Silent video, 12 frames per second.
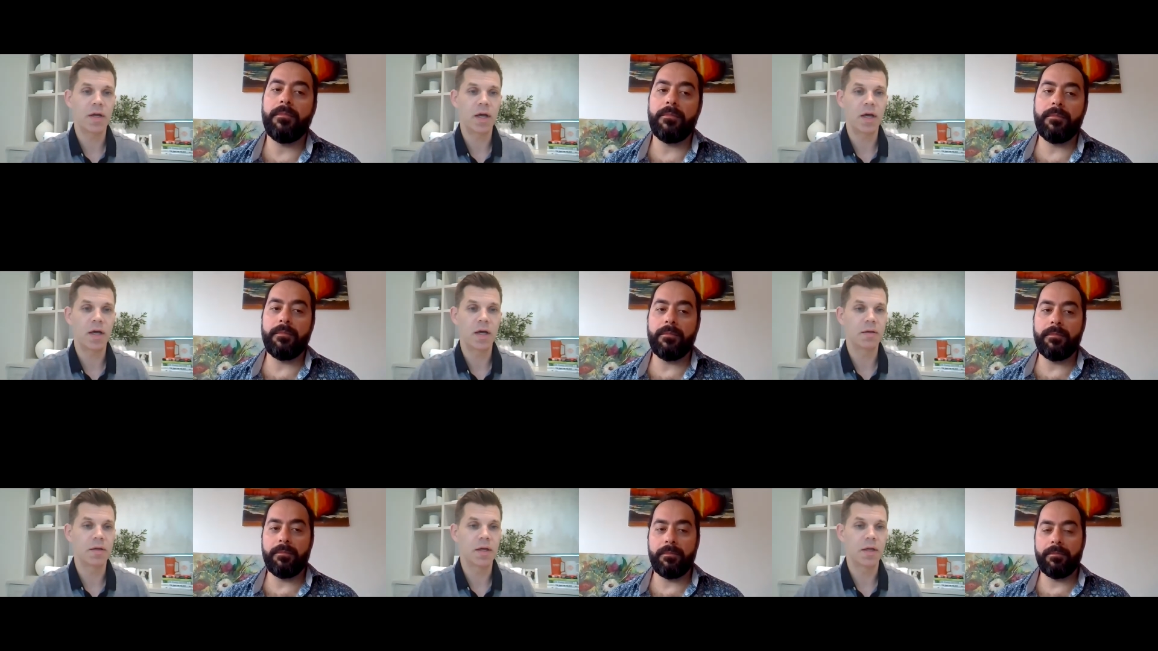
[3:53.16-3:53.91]

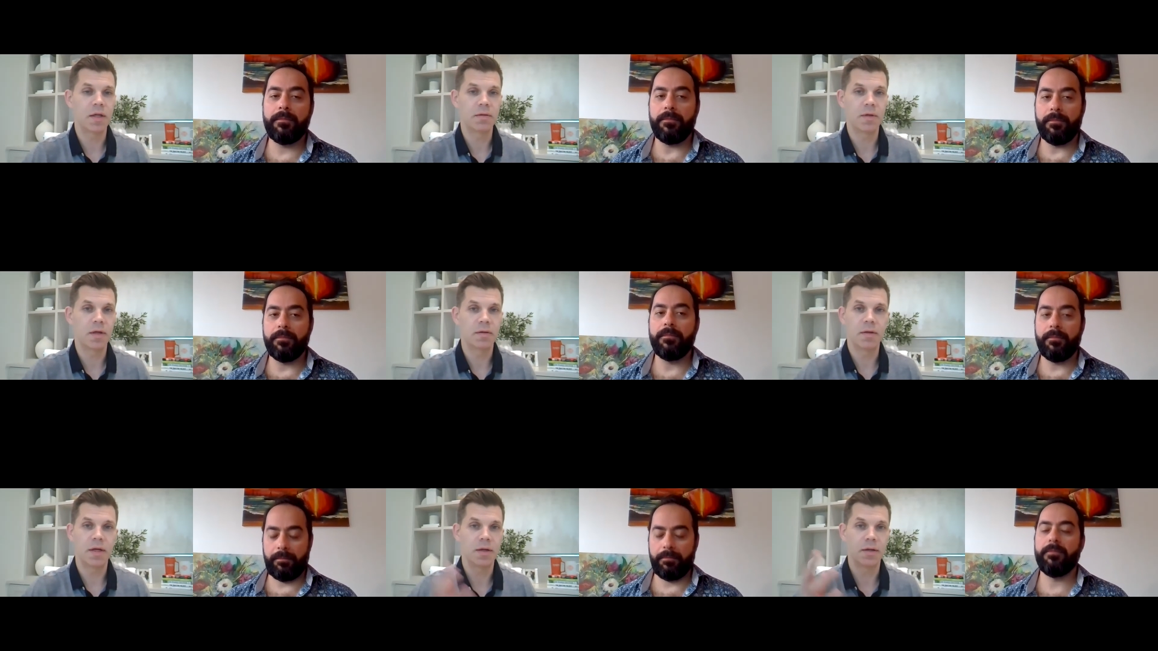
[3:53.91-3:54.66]
Speaker 1: uh, a,
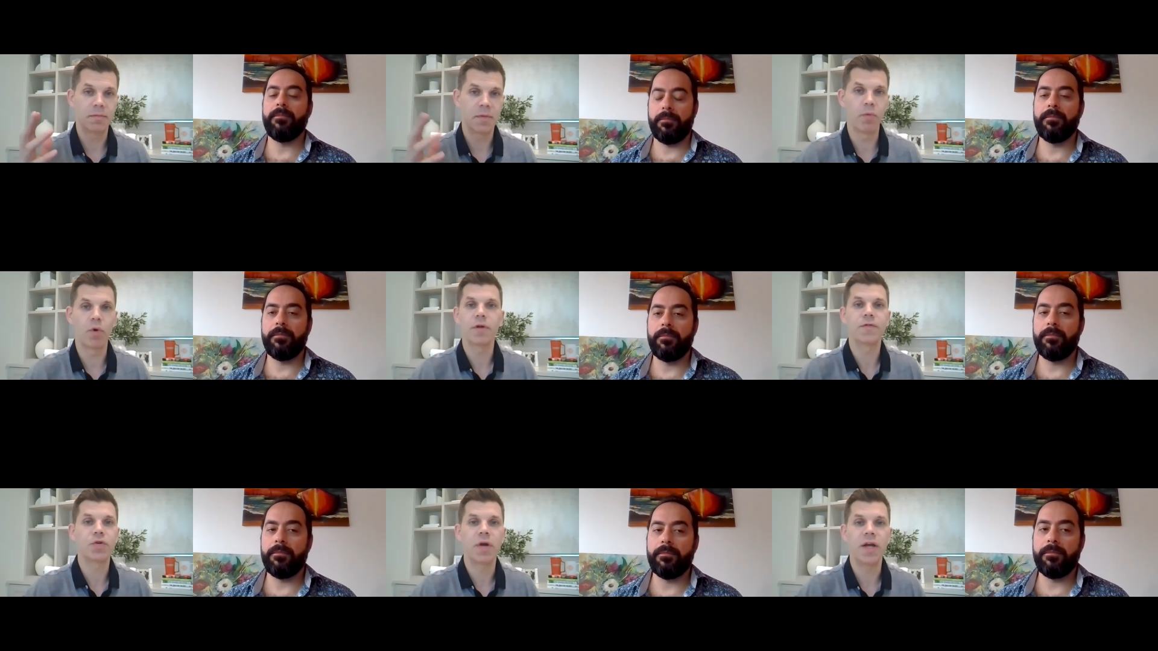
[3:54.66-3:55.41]
a, a, board
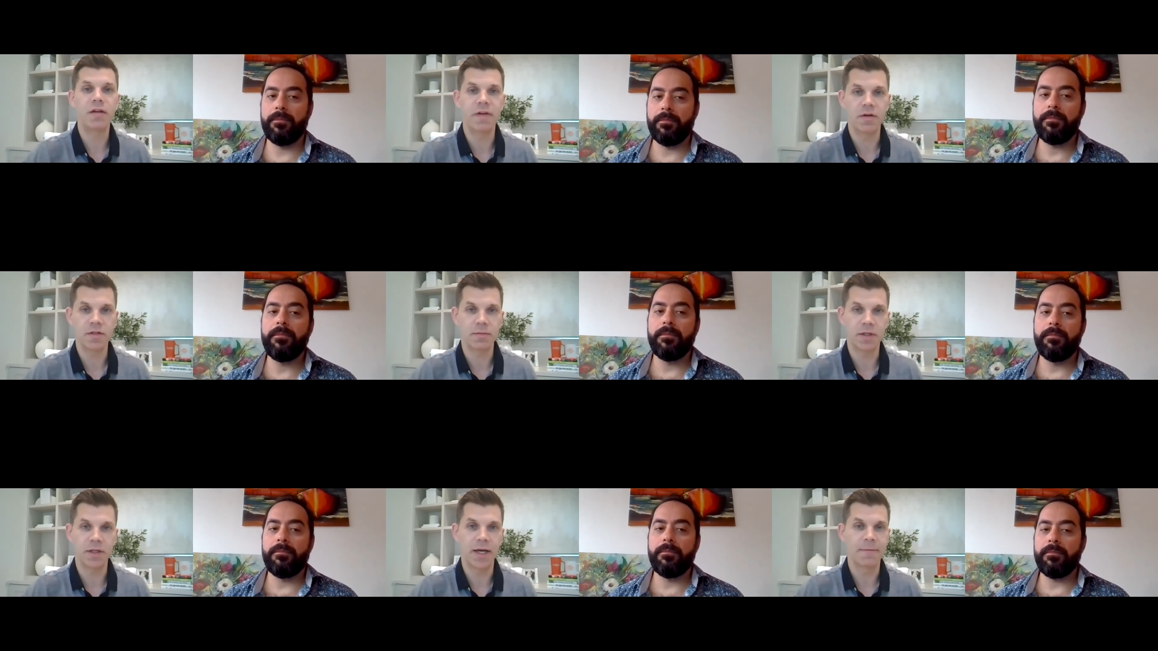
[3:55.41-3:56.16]
of trade event or something
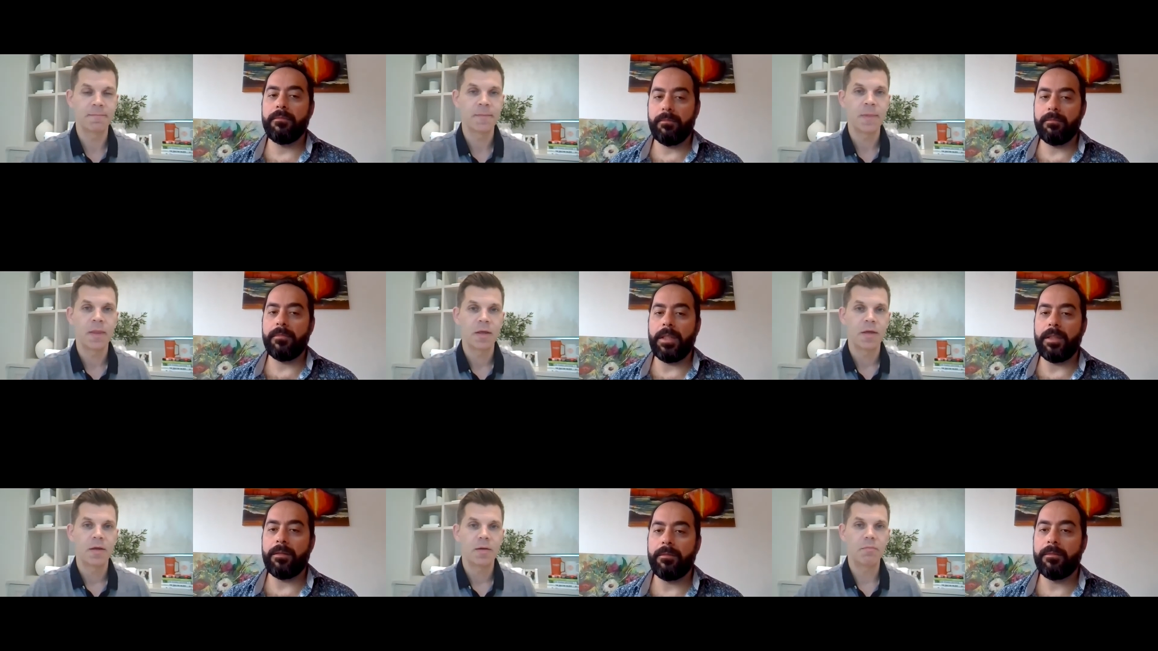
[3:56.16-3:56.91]
like that.
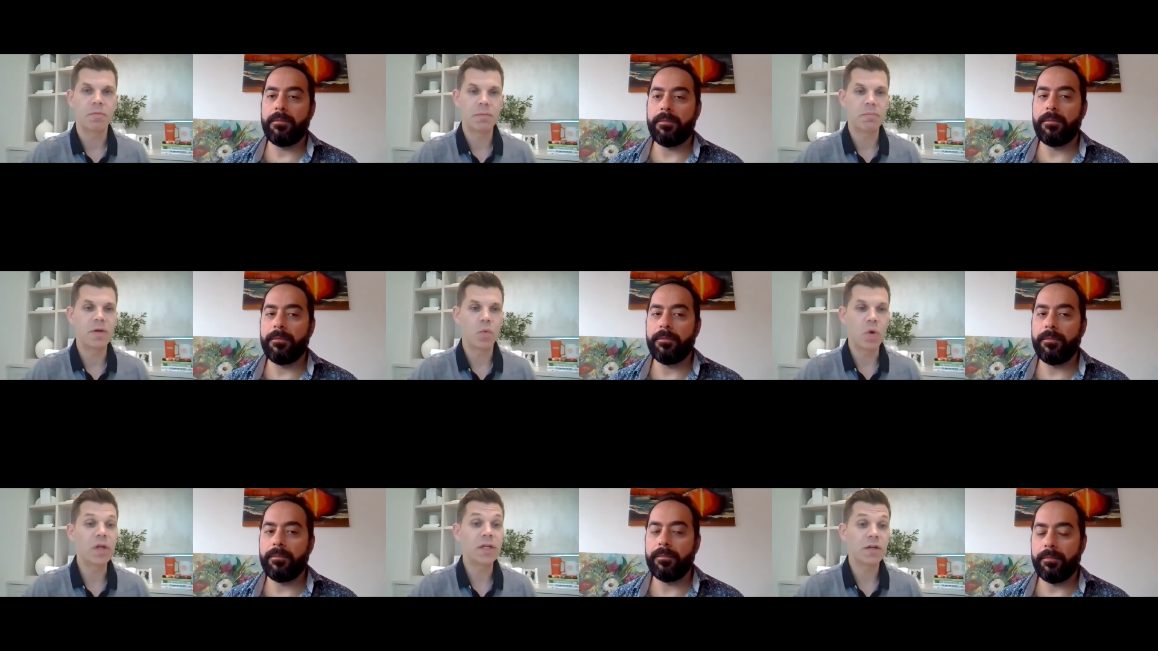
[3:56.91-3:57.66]
Be, be
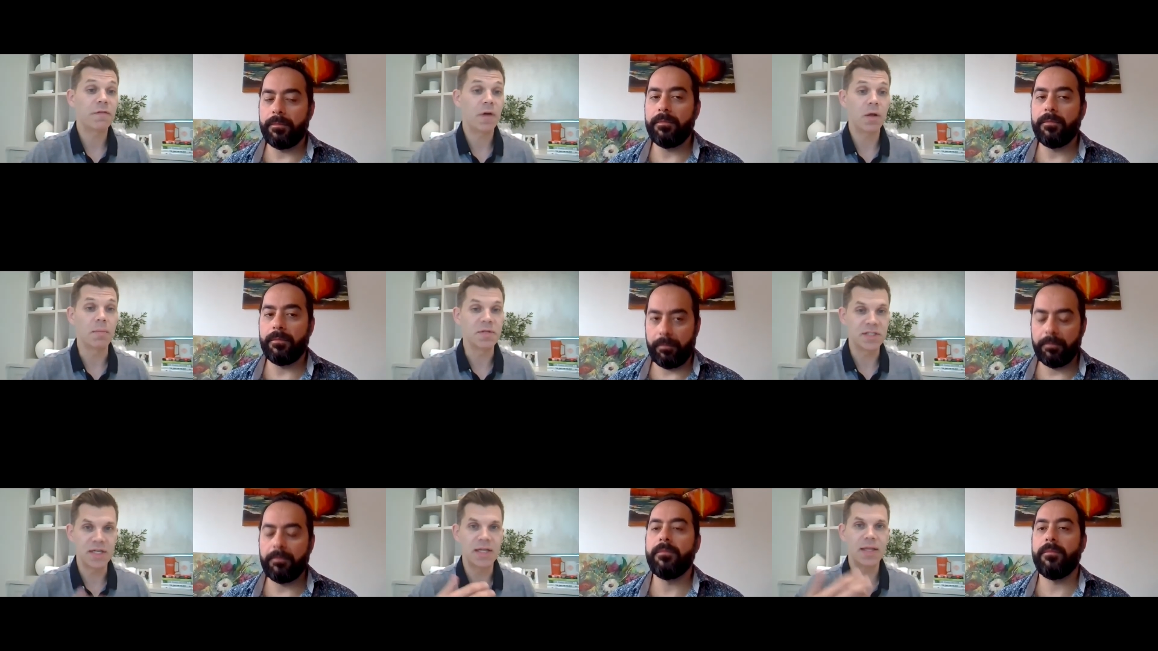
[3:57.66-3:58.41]
willing to follow up.
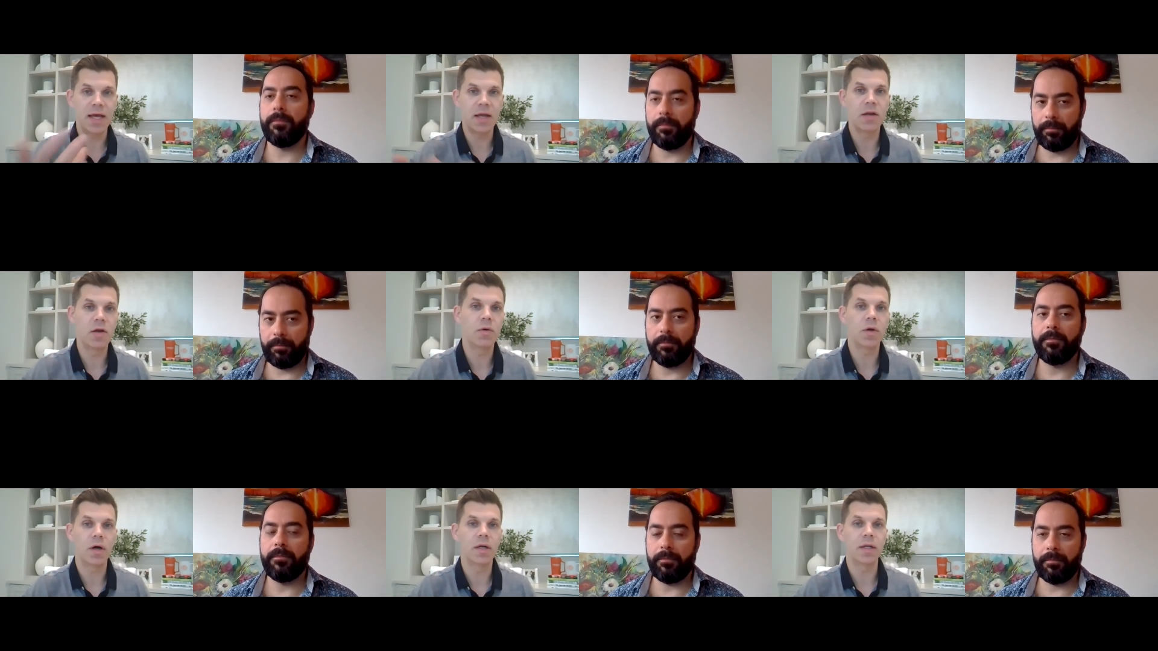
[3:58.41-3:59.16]
Send that note
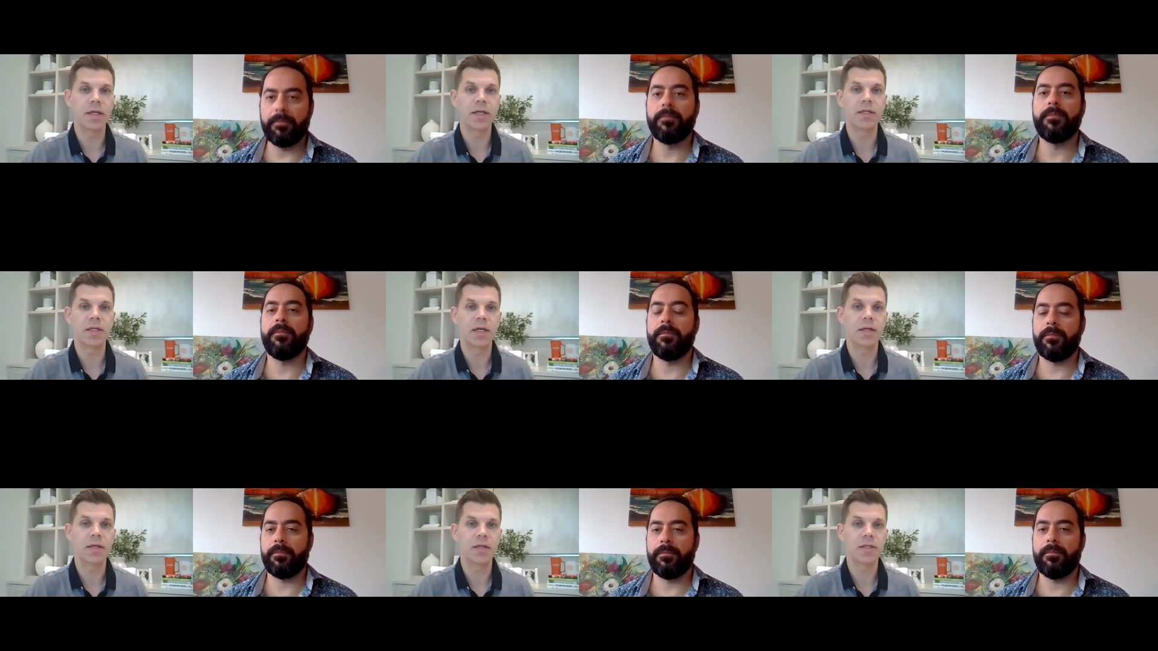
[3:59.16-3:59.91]
on
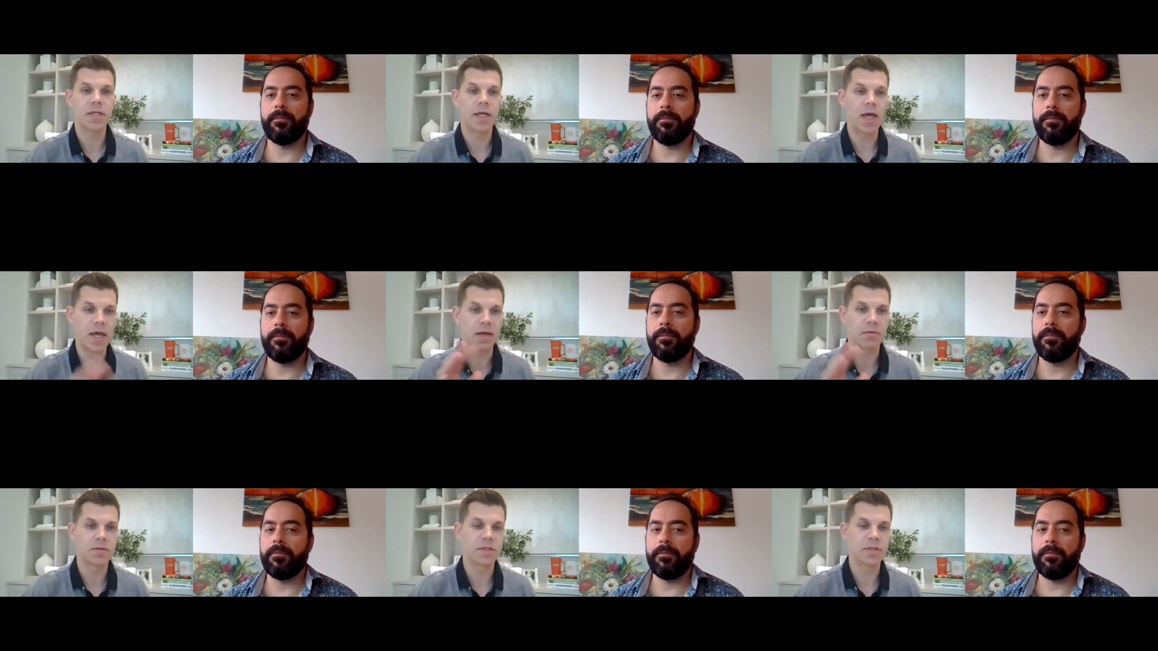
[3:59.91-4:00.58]
LinkedIn, and then say, "Hey, it's